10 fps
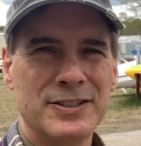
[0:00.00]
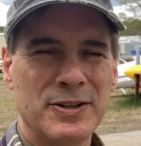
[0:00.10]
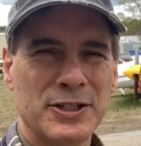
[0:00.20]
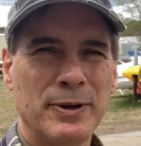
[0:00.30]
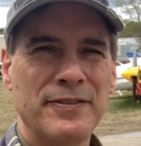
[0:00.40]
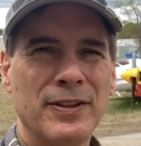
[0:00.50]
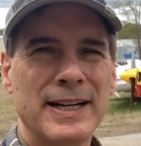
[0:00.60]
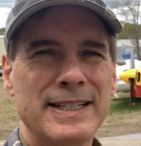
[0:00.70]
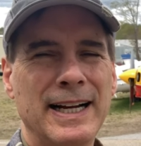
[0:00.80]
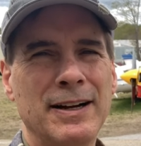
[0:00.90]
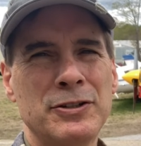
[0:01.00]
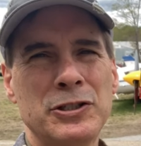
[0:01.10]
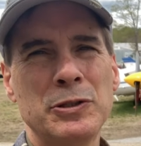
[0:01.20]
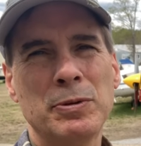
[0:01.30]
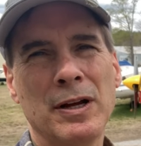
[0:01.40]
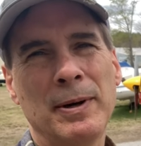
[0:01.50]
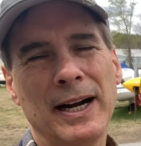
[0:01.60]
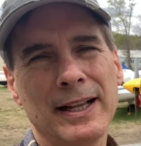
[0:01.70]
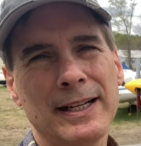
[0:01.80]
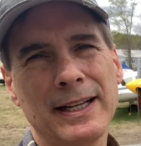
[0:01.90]
So it was a great flight down to Plum
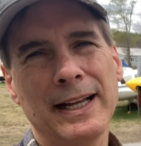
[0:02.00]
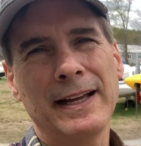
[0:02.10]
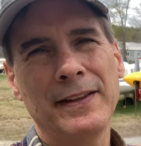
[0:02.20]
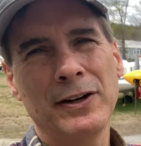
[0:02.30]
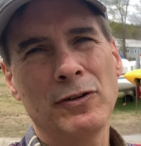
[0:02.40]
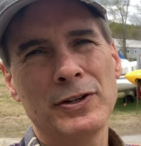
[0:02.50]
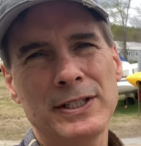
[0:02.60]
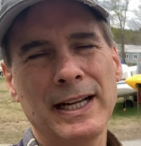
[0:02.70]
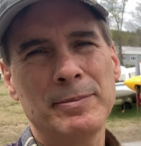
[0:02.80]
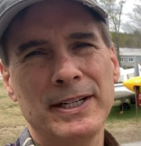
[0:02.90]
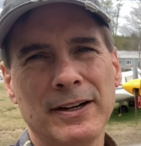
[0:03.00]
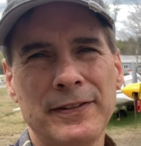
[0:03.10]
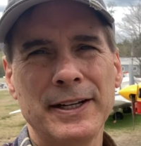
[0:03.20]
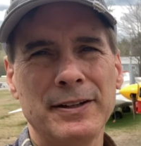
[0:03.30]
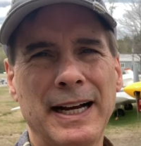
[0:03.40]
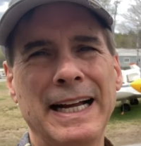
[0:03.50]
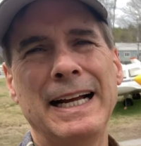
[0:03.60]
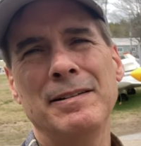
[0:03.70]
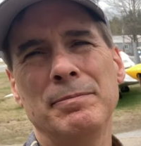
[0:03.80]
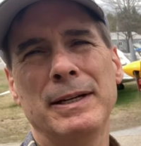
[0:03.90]
Island and then over to Hampton Airfield. I
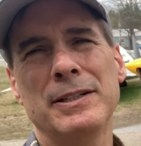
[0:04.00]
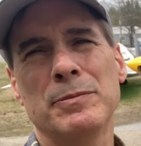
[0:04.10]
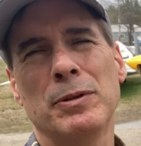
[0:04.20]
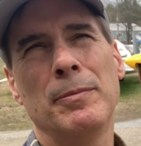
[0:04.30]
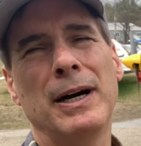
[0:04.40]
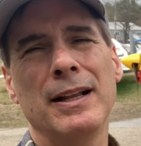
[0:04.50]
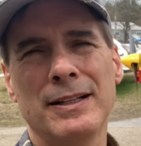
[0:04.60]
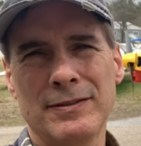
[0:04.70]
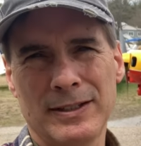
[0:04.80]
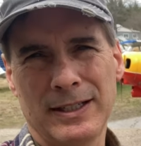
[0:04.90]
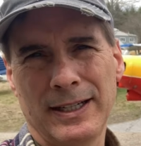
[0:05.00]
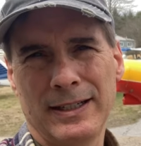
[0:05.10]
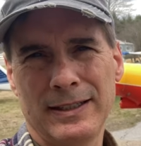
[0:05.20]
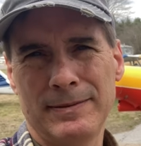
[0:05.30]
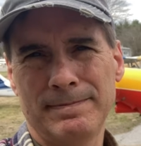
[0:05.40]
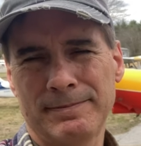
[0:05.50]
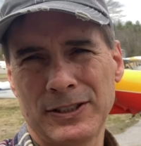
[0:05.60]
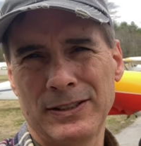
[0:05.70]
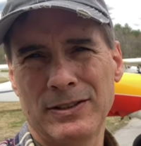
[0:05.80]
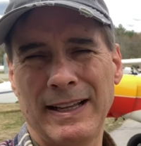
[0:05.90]
hadn't been to Plum Island
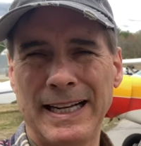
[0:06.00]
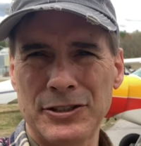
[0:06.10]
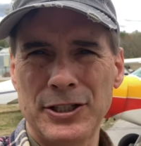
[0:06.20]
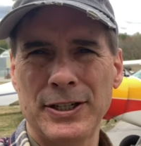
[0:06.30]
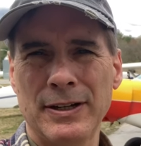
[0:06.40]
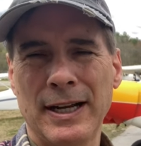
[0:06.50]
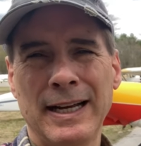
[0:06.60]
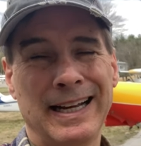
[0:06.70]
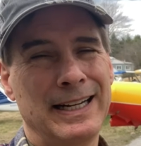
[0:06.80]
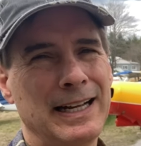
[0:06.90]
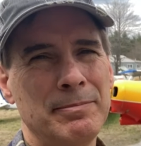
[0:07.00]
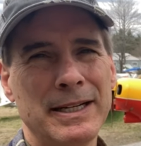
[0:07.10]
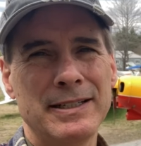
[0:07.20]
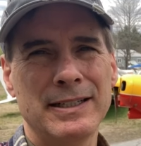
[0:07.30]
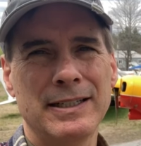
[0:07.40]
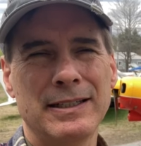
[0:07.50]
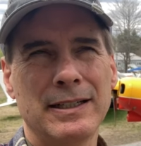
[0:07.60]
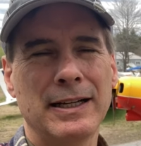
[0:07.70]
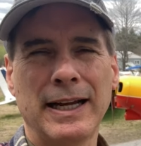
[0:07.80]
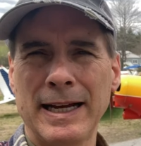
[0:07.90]
since last year and hadn't been
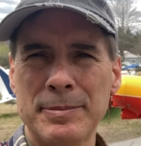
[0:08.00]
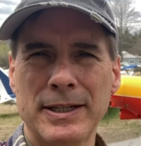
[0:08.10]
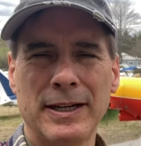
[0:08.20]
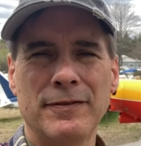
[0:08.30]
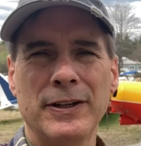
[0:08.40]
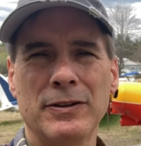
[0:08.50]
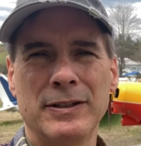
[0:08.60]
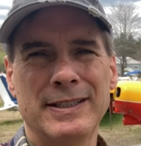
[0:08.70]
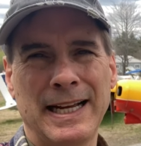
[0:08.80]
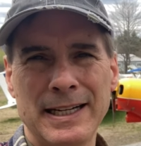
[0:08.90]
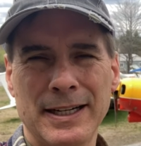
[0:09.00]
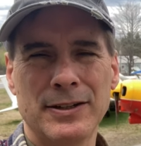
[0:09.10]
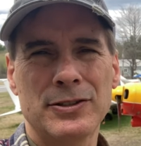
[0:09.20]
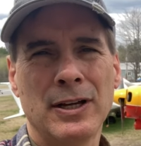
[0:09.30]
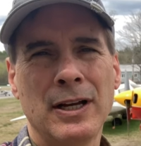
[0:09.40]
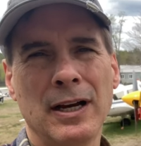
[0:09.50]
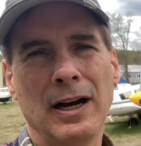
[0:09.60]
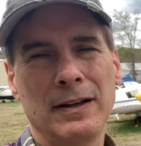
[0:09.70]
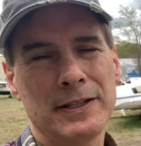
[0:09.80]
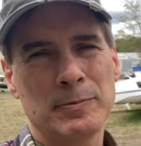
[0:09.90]
to Hampton Airfield in 10 years,
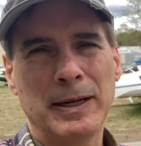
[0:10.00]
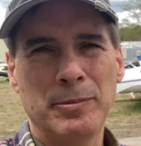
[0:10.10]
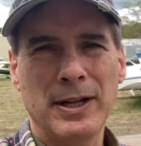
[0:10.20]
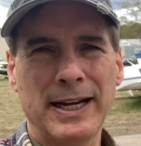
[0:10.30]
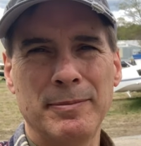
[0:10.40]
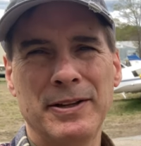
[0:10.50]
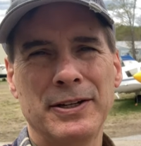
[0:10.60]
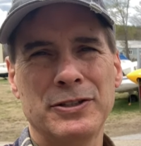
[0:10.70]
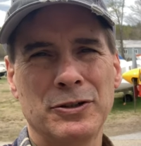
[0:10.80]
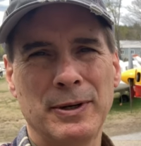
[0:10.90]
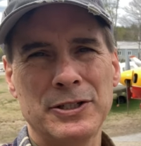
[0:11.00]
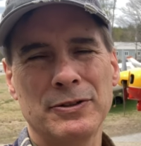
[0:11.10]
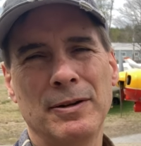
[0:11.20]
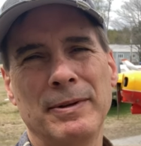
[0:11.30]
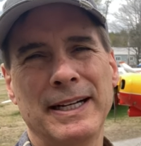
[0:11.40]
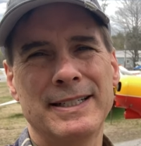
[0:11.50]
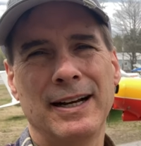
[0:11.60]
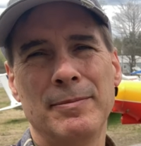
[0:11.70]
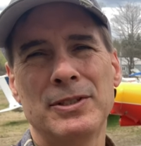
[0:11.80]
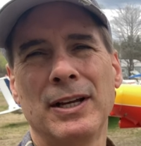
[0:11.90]
at least by plane. Been there to the restaurant many
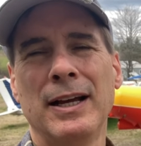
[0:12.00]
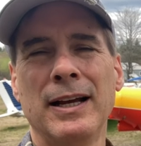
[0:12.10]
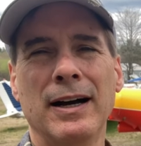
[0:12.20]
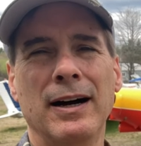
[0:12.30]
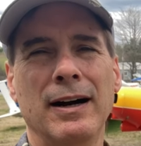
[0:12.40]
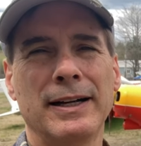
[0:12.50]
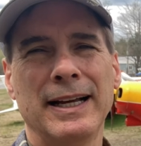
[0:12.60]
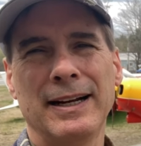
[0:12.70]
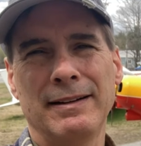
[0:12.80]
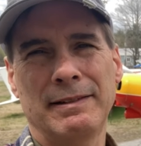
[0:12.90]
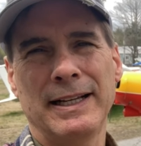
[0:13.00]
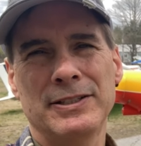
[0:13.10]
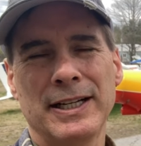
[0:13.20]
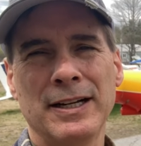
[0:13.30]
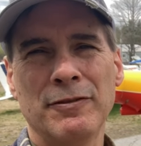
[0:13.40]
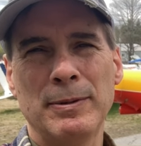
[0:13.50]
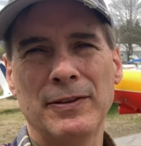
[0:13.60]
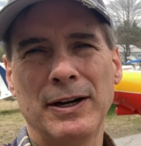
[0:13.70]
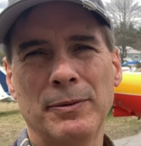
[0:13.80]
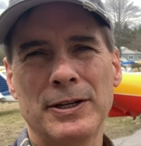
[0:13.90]
times. Again, I can't say enough
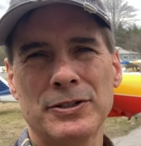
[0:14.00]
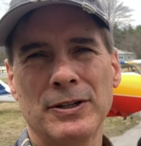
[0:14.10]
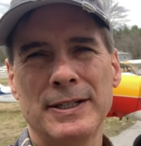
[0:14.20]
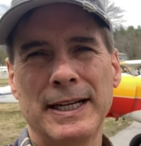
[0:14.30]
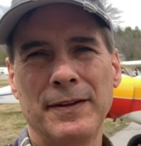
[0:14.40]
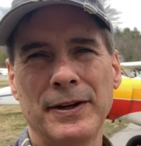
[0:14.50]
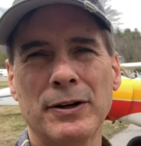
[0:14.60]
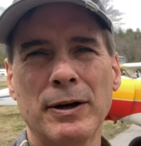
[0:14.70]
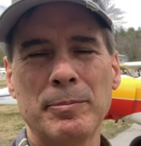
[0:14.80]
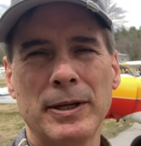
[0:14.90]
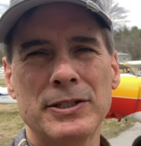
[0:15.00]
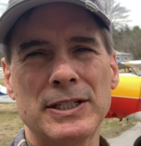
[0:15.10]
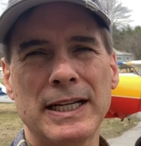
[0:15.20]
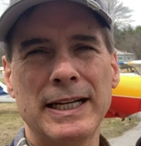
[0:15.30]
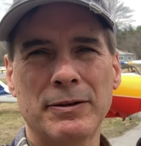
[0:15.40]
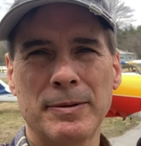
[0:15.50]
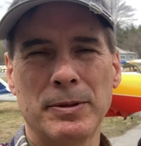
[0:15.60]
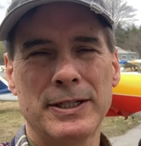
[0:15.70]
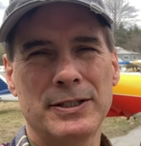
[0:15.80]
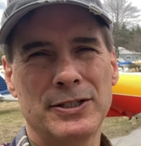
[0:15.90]
about that restaurant down there. Great place to eat, great
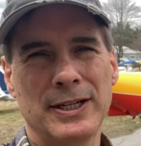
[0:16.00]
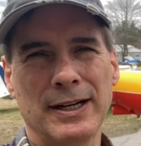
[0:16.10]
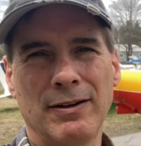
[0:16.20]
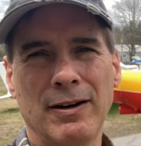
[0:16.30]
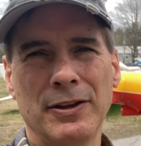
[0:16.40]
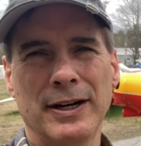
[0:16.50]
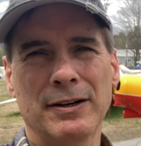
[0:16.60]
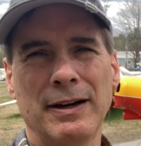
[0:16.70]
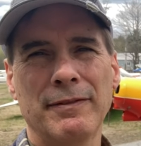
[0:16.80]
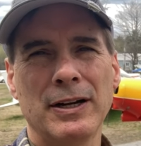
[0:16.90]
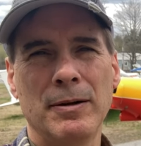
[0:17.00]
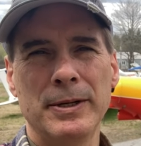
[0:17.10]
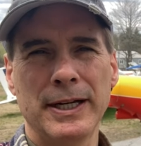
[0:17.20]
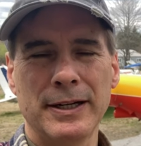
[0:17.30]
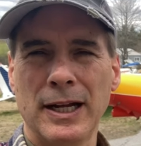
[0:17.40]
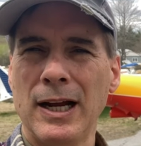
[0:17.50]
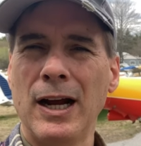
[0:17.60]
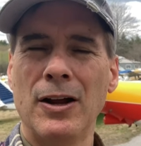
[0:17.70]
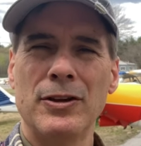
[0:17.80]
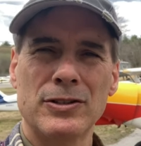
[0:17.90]
place to check all the aircraft coming in.
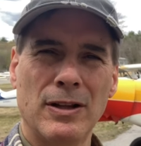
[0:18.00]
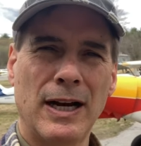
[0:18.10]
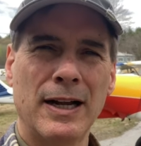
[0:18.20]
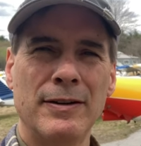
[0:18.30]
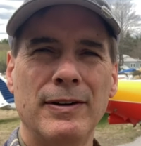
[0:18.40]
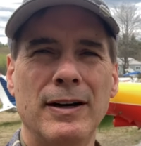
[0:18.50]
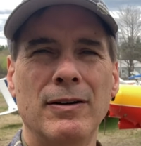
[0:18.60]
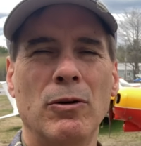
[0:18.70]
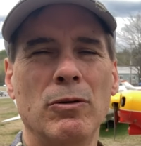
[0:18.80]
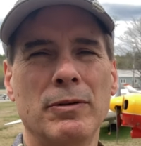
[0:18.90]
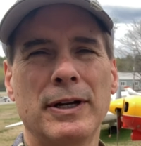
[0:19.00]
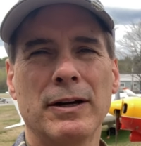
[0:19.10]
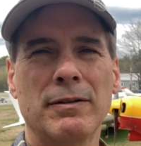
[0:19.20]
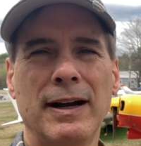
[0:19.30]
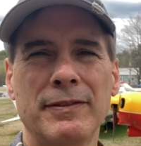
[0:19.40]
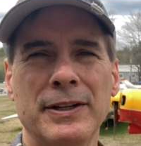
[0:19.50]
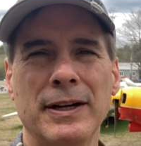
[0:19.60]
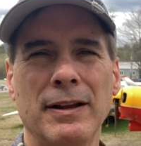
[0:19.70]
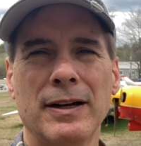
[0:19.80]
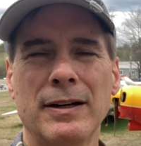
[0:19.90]
There's a lot of old aircraft in
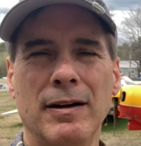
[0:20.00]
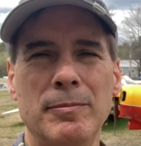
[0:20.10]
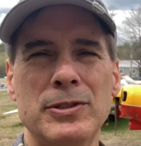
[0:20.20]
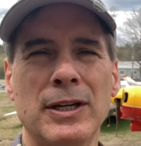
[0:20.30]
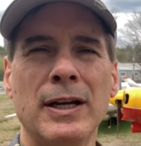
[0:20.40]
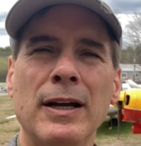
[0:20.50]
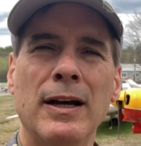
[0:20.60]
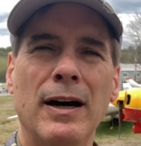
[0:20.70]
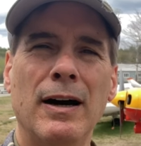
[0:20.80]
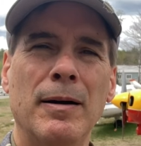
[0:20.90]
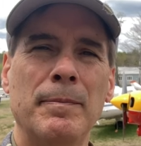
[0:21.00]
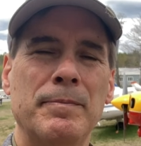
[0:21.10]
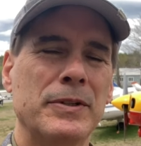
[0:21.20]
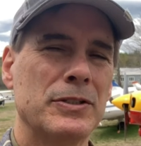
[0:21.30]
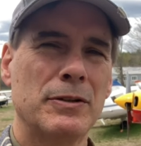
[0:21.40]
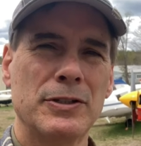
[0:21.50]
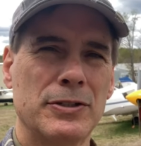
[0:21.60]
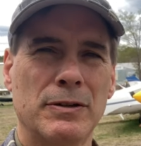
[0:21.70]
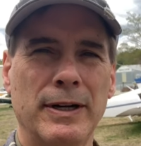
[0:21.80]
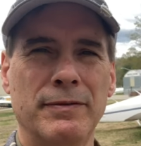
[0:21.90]
there, a lot of Cubs. It's
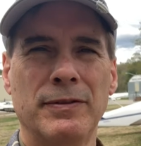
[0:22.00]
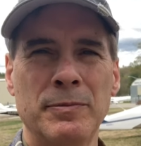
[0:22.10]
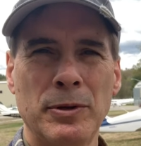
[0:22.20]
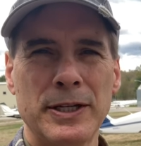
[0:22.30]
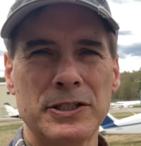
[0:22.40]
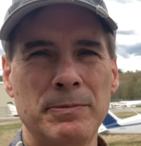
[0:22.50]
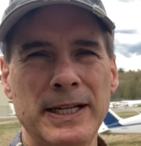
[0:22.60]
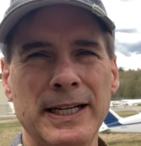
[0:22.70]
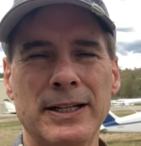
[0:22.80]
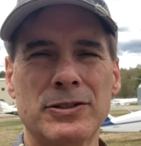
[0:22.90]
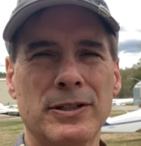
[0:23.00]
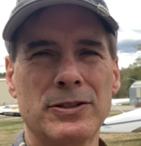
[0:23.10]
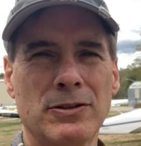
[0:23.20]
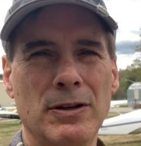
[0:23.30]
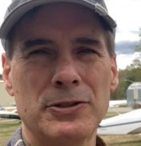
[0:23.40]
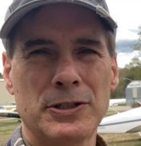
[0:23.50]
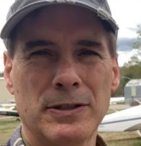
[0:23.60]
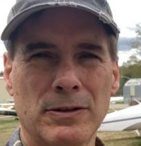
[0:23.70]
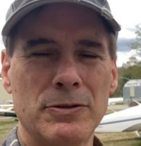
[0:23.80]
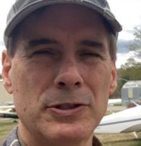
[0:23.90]
just a great fun place to be, and it's close
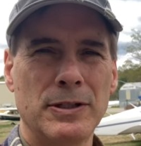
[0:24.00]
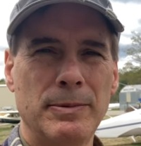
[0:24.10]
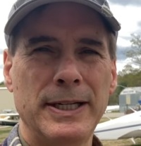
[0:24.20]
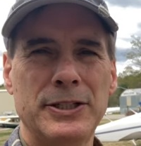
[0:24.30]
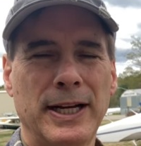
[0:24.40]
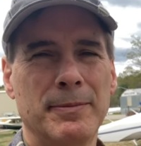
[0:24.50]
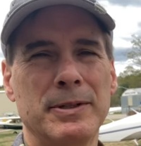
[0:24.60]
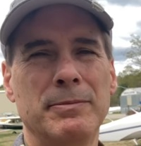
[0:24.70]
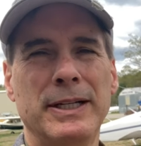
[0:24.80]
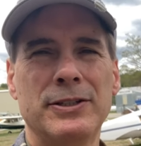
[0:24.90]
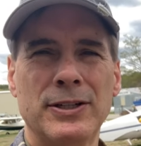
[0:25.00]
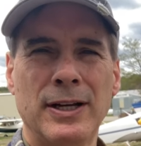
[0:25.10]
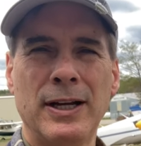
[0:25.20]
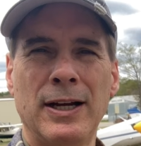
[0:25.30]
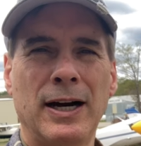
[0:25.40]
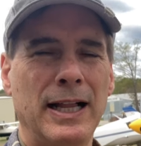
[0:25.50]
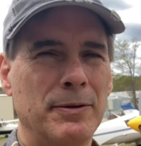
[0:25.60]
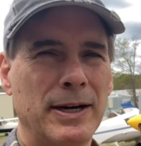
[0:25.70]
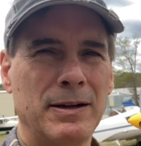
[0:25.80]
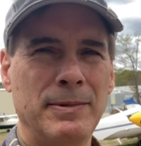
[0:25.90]
to the beach, Hampton Beach.
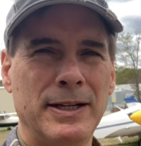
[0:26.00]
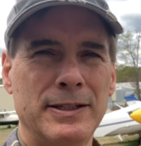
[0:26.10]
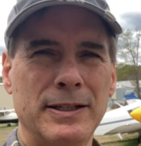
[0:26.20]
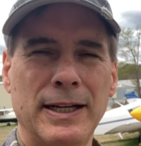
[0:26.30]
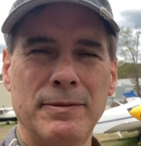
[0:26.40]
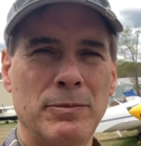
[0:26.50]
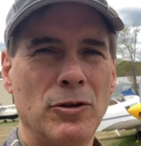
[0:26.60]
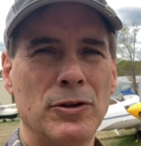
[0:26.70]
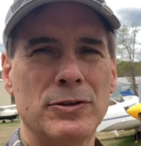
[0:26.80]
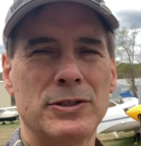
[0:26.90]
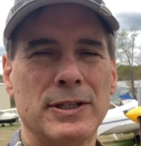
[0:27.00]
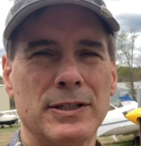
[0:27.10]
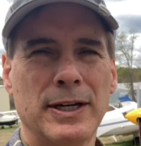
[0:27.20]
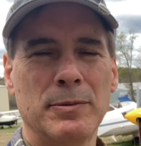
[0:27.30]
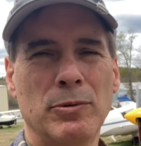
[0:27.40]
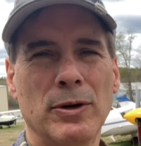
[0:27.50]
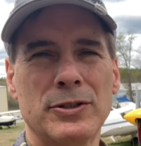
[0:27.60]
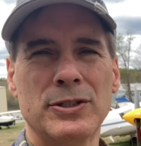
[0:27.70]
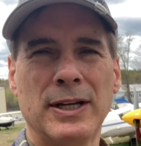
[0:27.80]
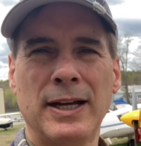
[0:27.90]
Highly recommend hitting both those
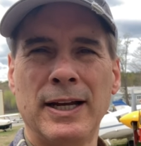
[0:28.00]
airports.